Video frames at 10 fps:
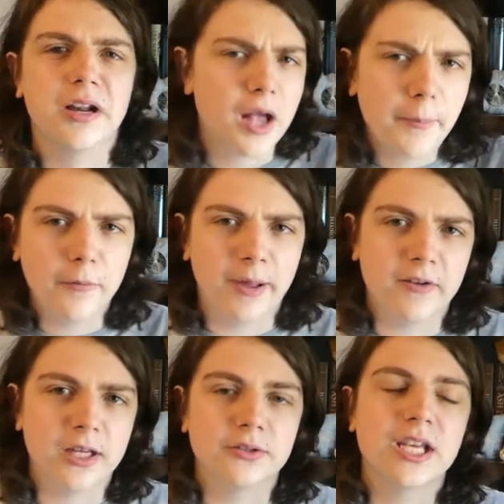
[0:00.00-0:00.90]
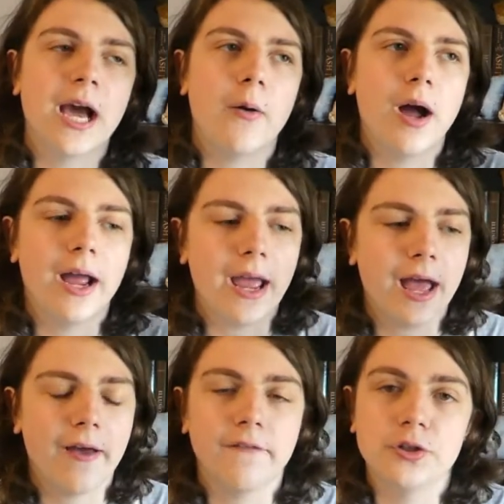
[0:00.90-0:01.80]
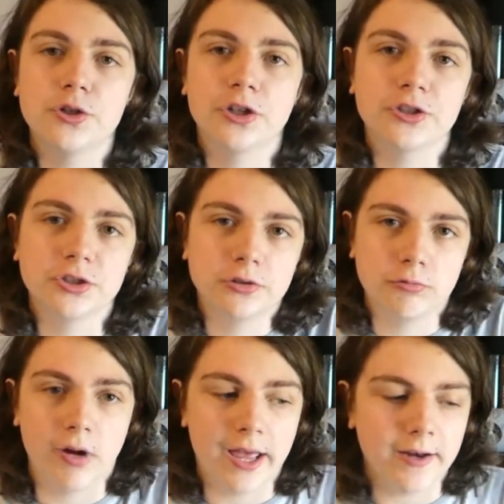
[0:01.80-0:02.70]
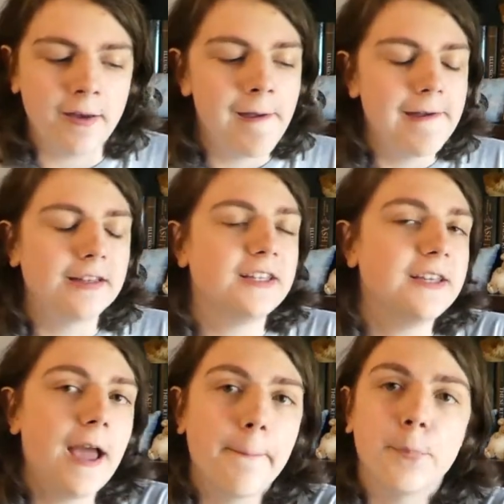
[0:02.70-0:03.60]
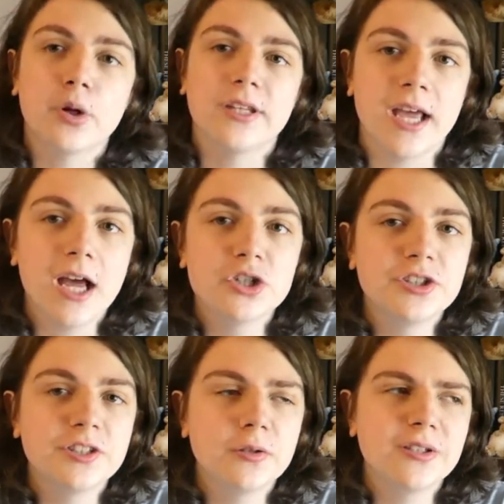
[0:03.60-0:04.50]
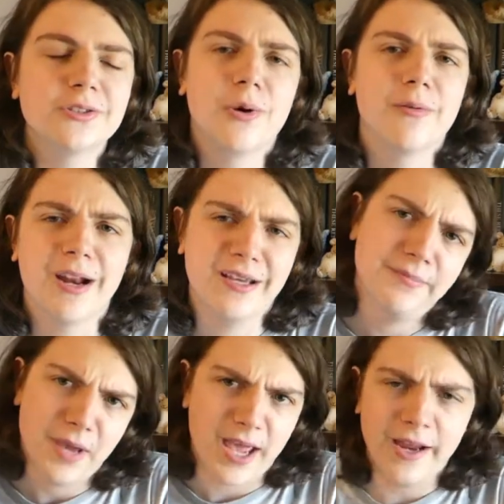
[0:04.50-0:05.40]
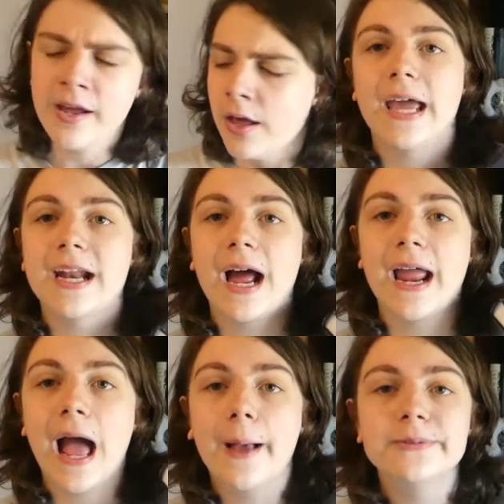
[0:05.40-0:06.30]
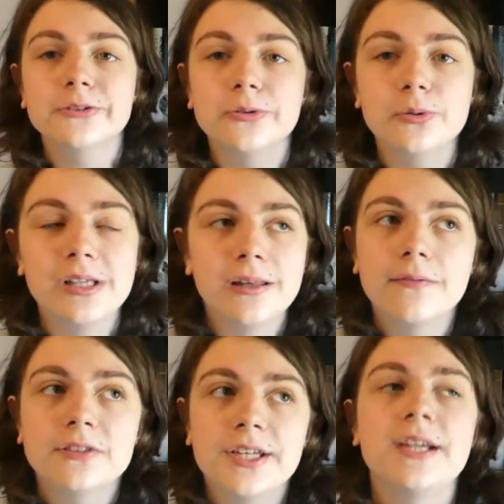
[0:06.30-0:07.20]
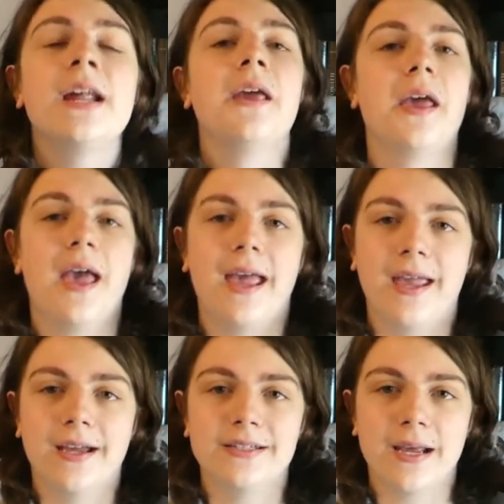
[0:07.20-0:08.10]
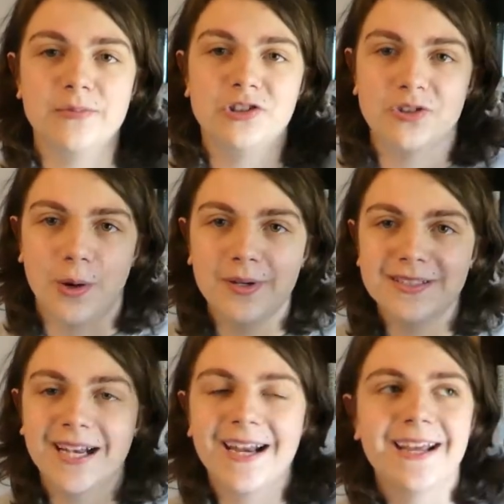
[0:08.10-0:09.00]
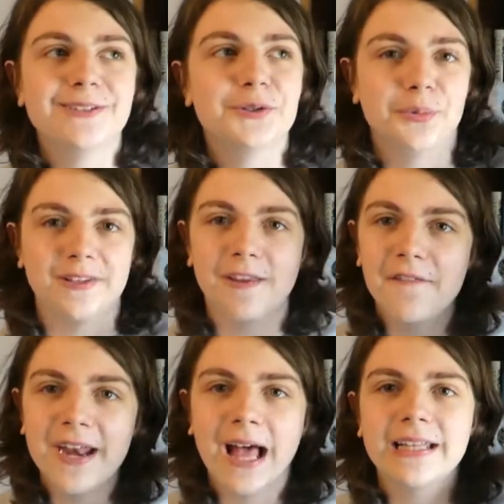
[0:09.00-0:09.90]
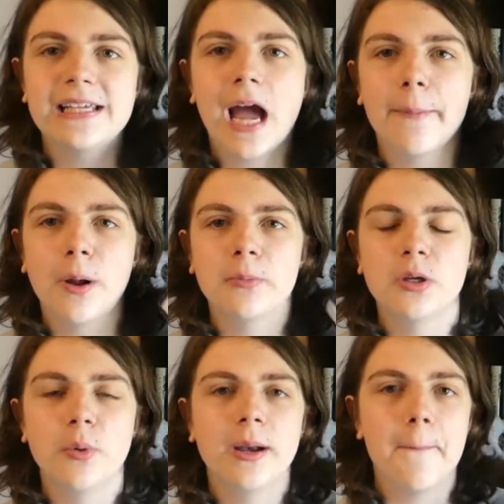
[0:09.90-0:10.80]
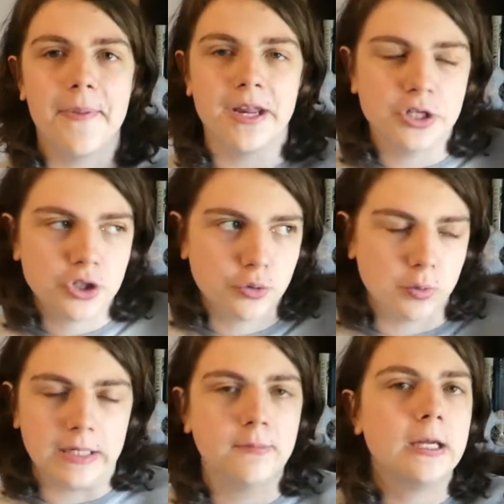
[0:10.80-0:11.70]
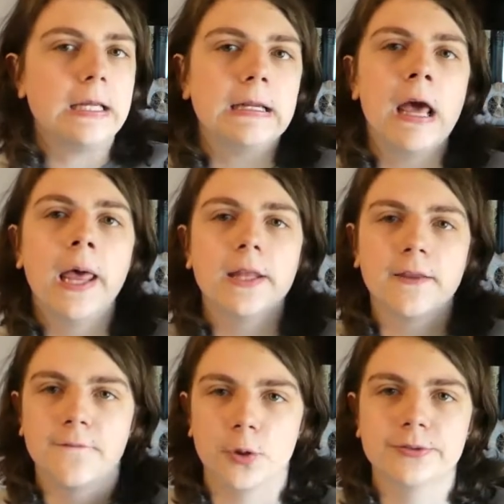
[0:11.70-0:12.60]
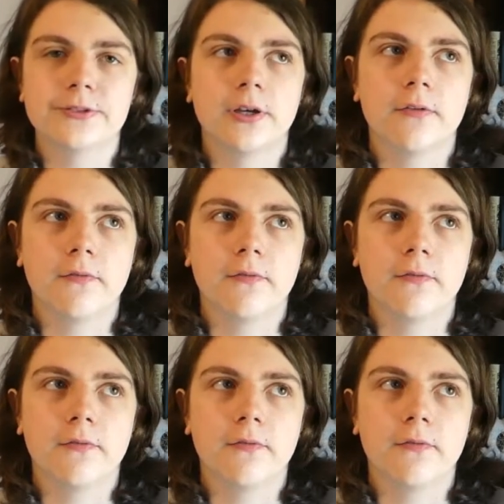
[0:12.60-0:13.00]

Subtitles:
couple of my videos, how I have just read the Ember in the Ash series, or I read it in May, and I absolutely loved it, and I'm so excited to read the finale. I'm probably going to binge reread the first